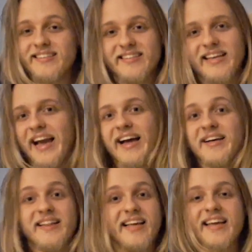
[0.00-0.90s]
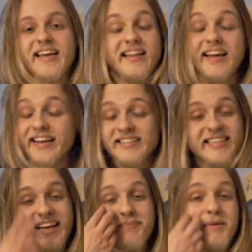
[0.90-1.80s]
Yeah, again, like I said,
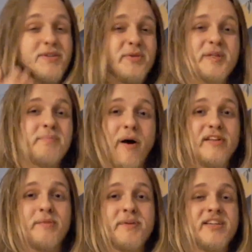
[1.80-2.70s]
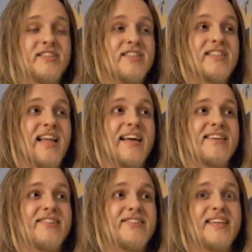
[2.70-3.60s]
I pretty much only bought it because it's
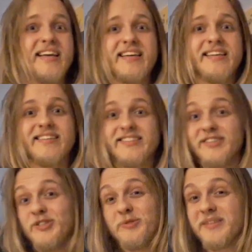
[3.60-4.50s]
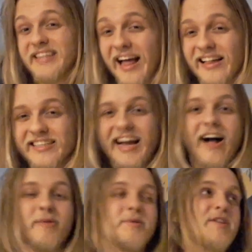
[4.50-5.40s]
okay, it's the new Metallica
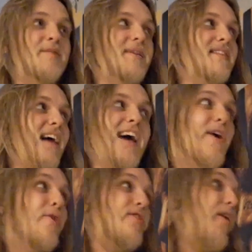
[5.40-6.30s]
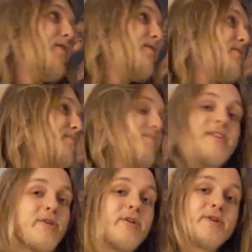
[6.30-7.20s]
album and I own all
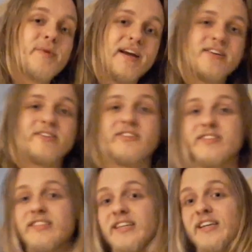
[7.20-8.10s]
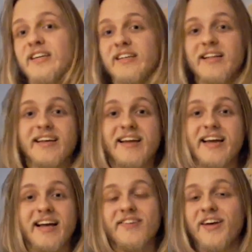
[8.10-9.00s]
their other records. I
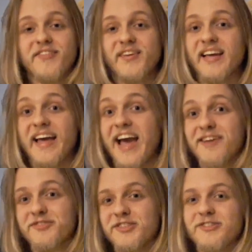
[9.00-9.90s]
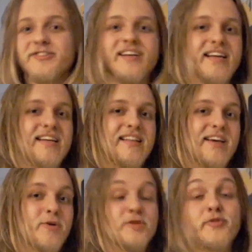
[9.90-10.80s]
think I have to,
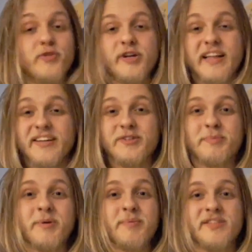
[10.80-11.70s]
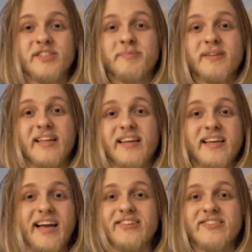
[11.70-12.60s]
also for collector's purposes, but I
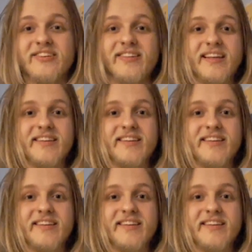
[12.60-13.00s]
don't know,